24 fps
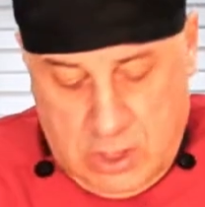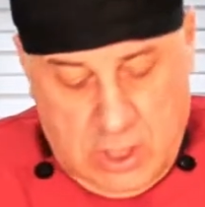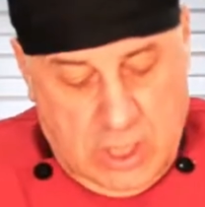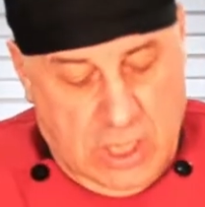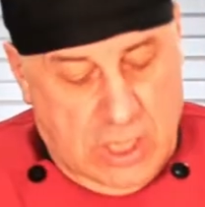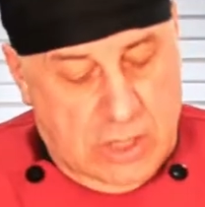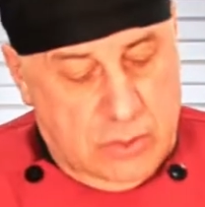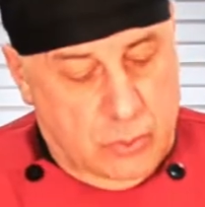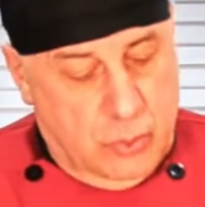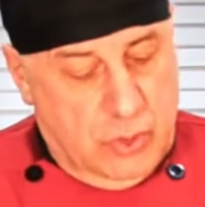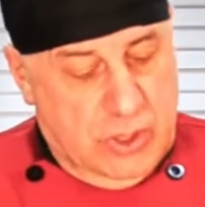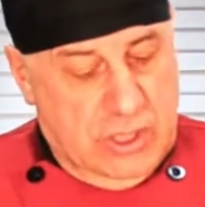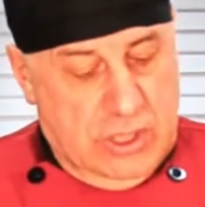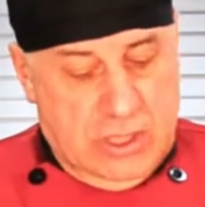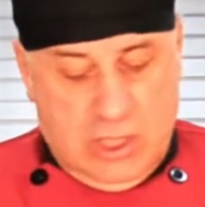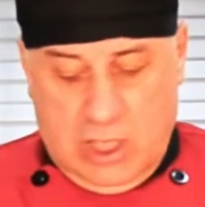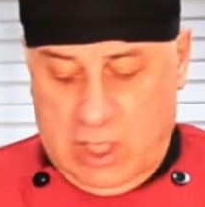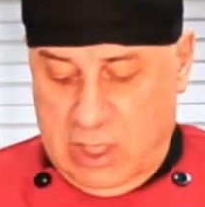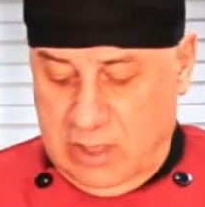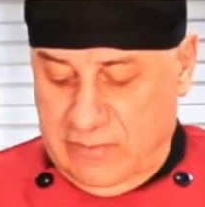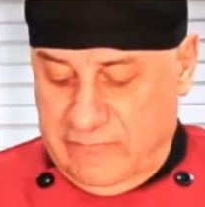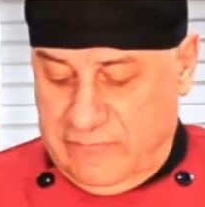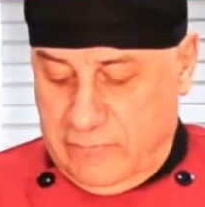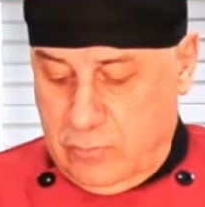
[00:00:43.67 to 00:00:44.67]
And we need
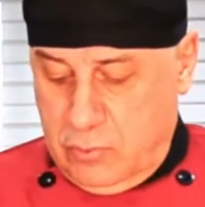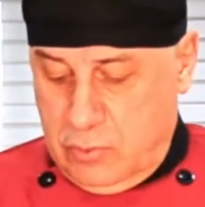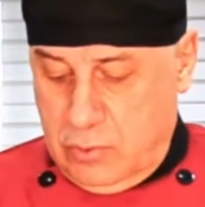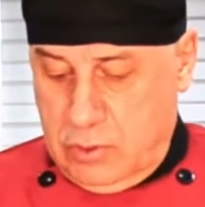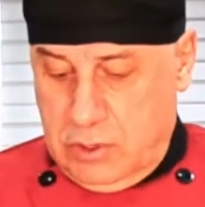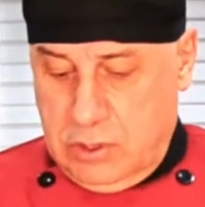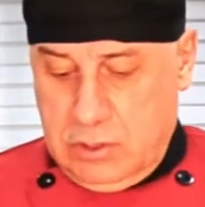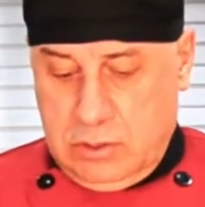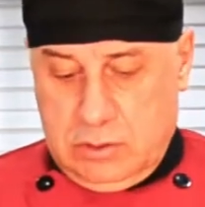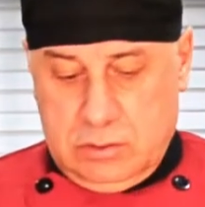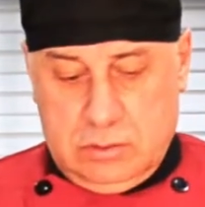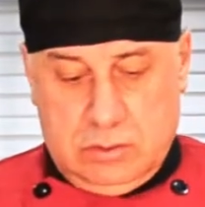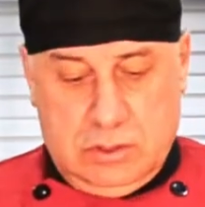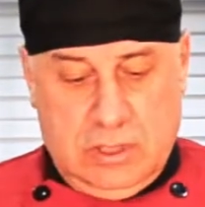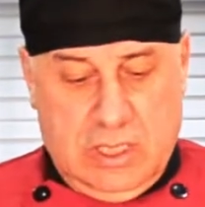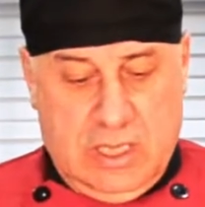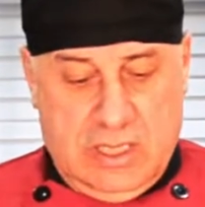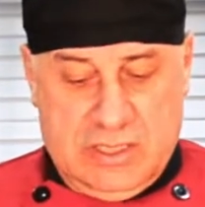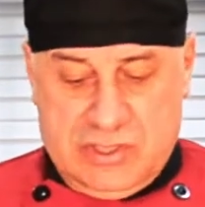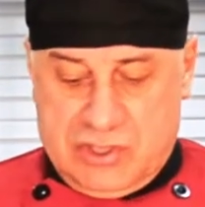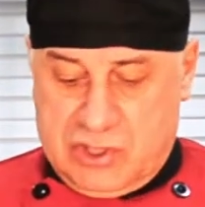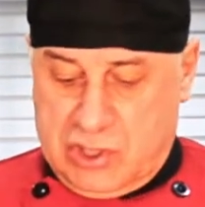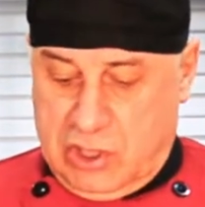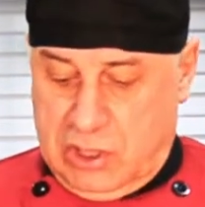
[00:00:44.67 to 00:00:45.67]
olive oil
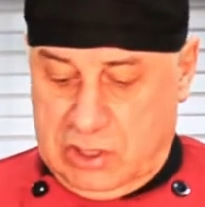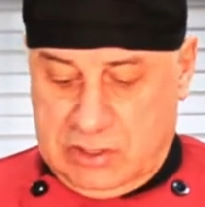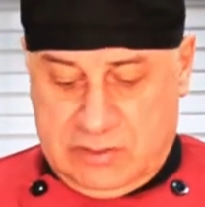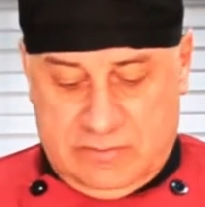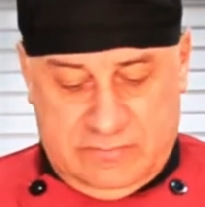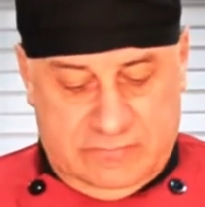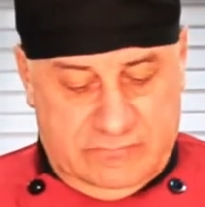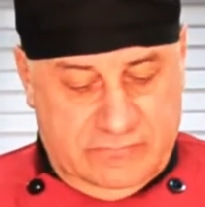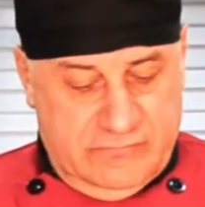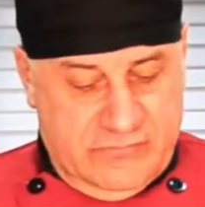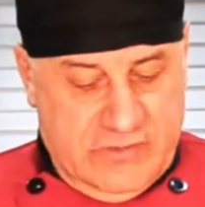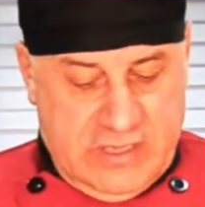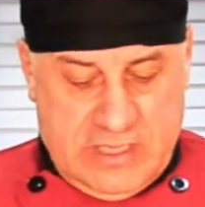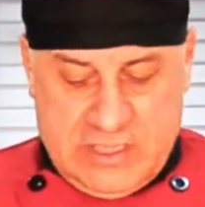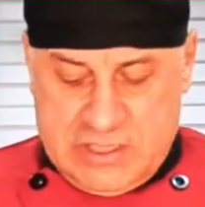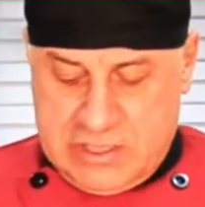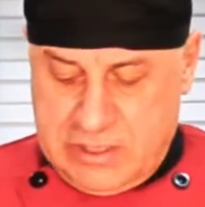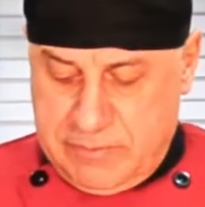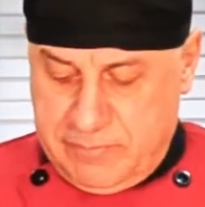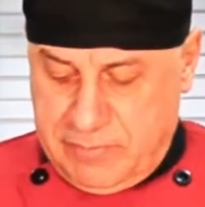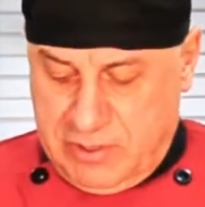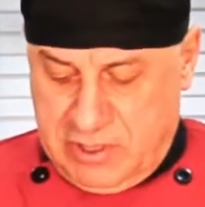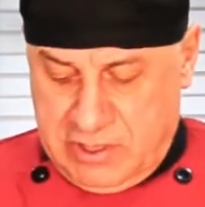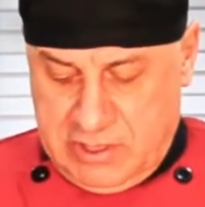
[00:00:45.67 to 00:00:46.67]
and salt. Very
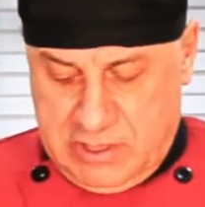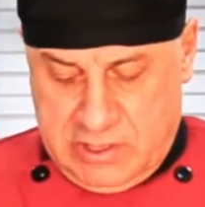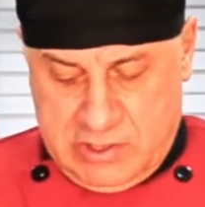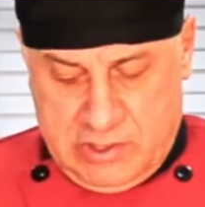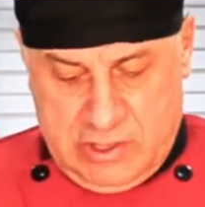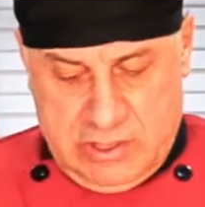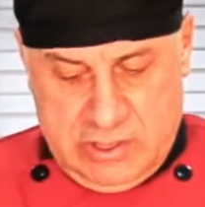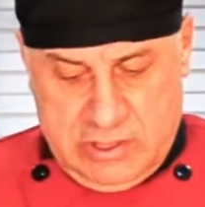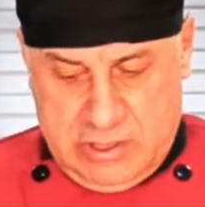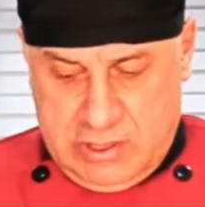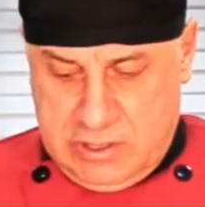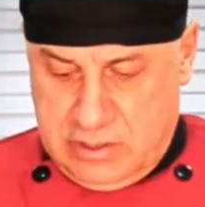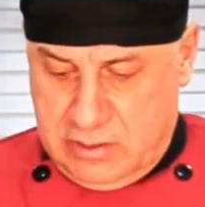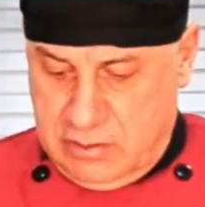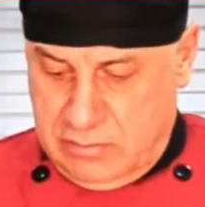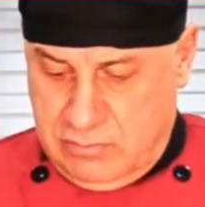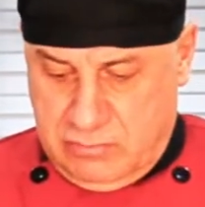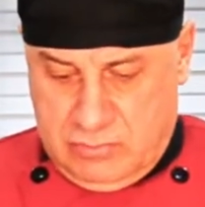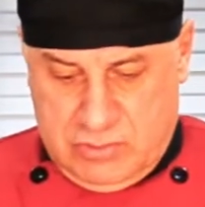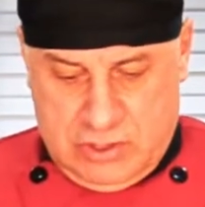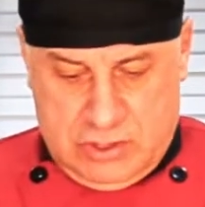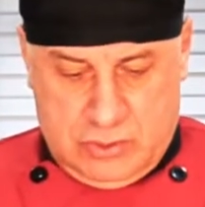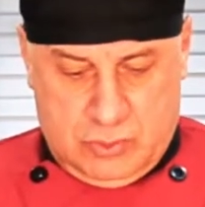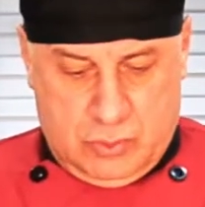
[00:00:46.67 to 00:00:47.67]
simple ingredient,
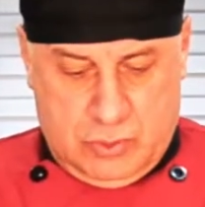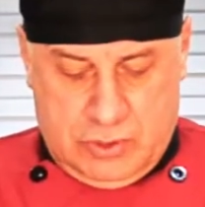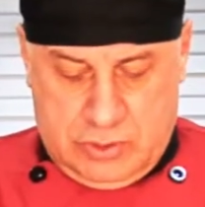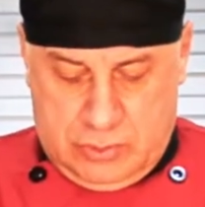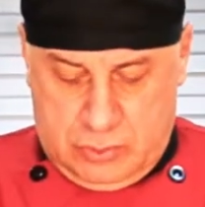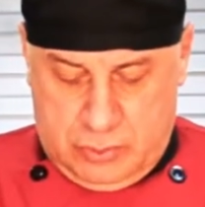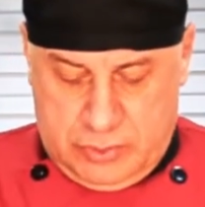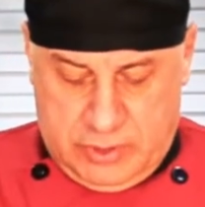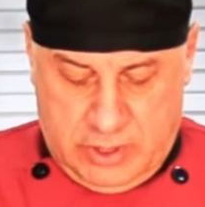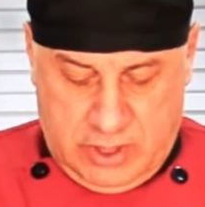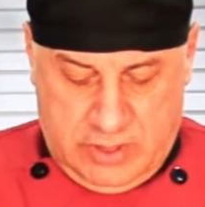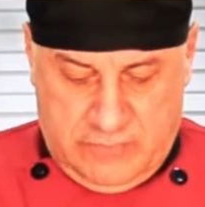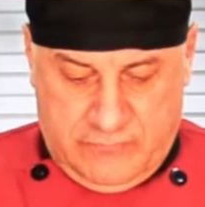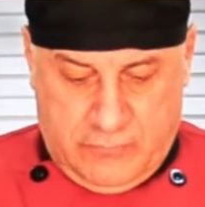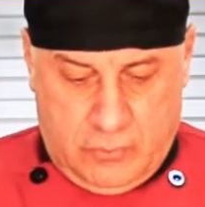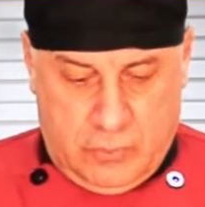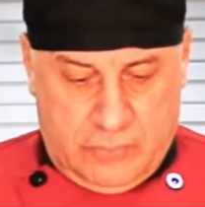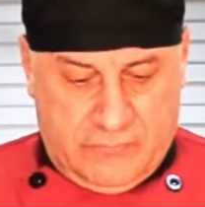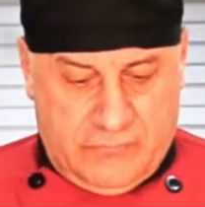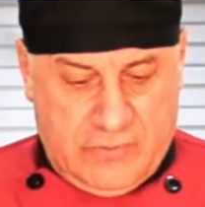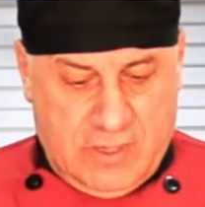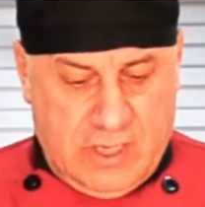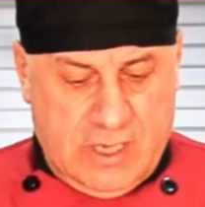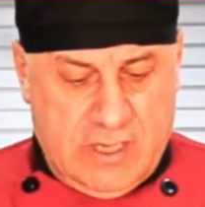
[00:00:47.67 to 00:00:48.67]
just 1, 2, 3, 4,
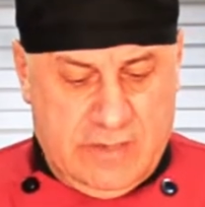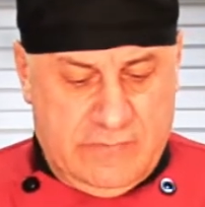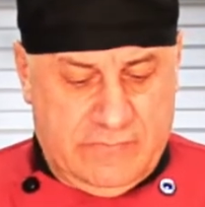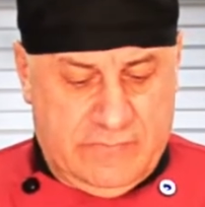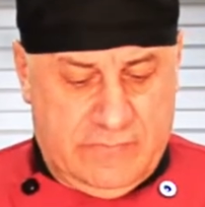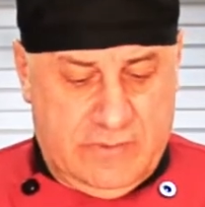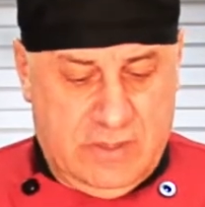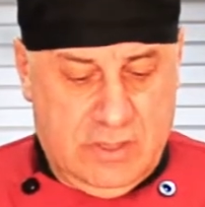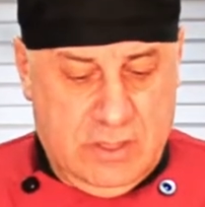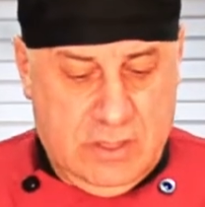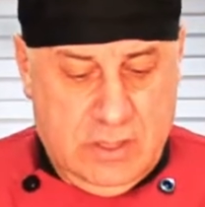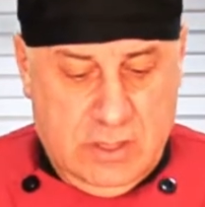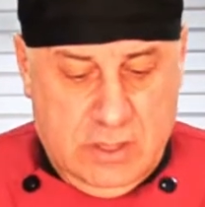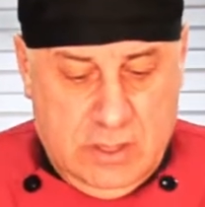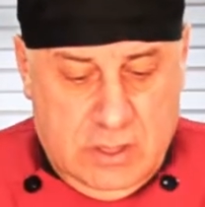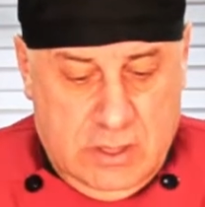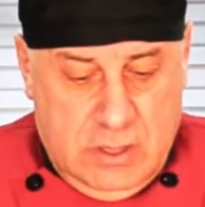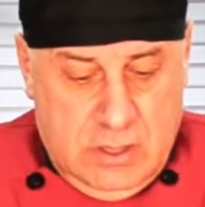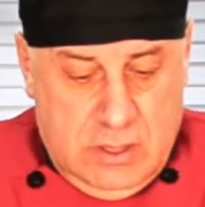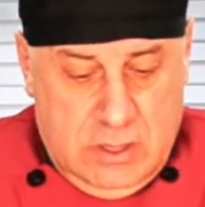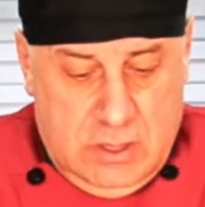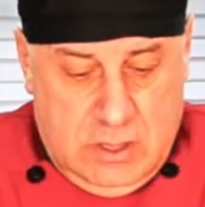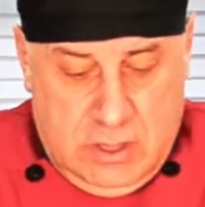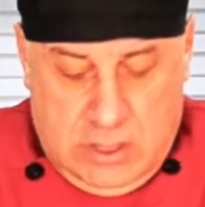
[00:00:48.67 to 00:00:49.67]
5,
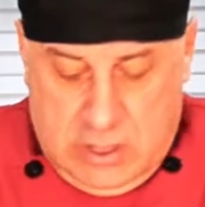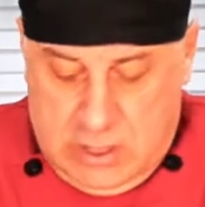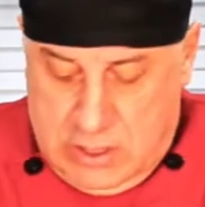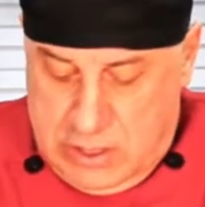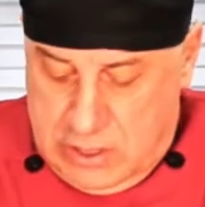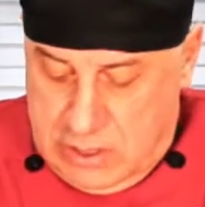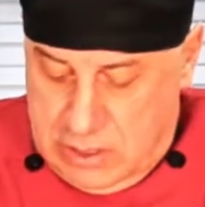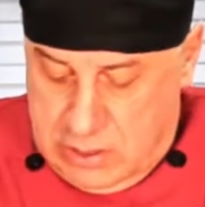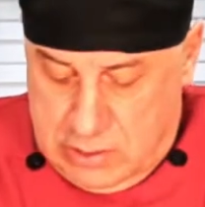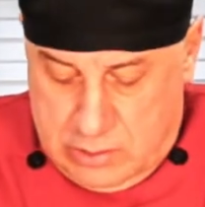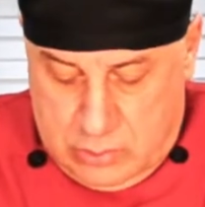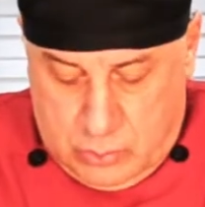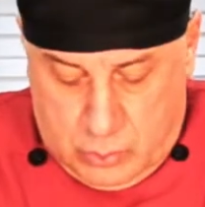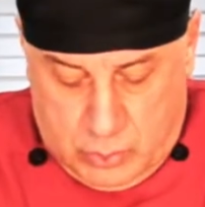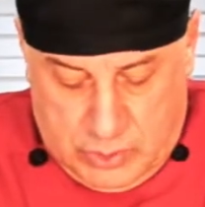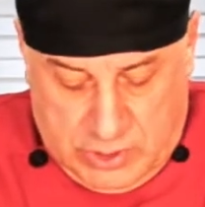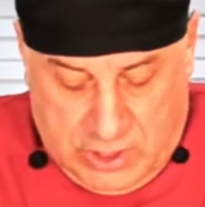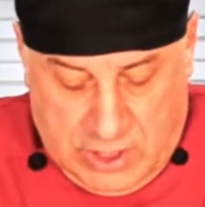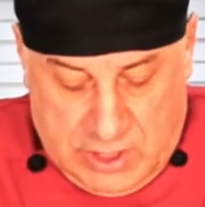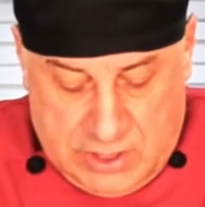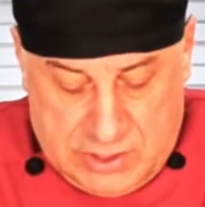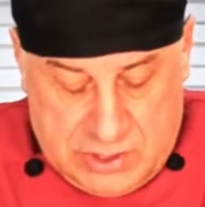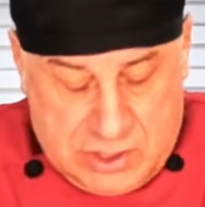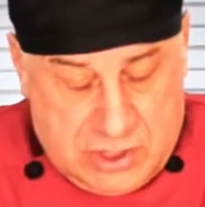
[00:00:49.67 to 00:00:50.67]
and we
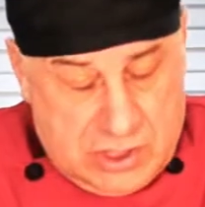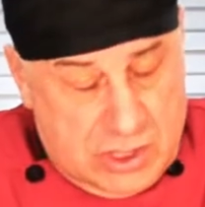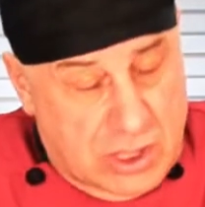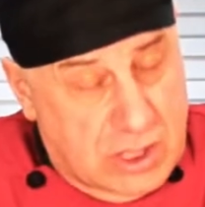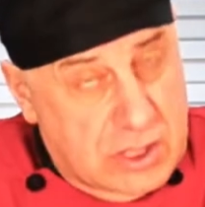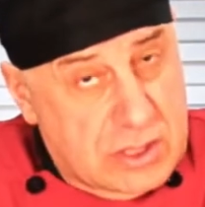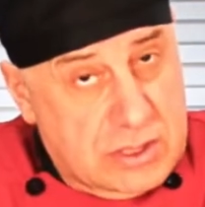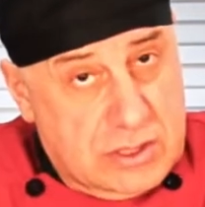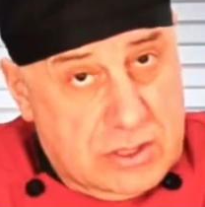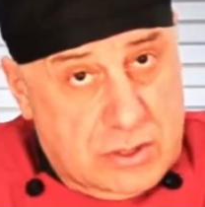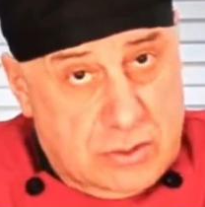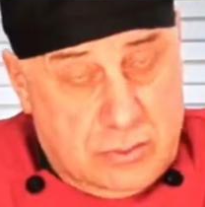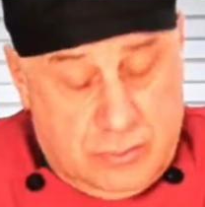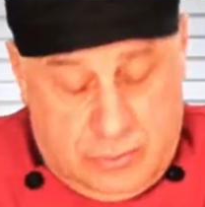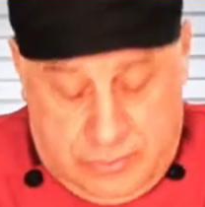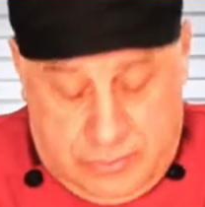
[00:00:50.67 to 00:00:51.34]
can start soon.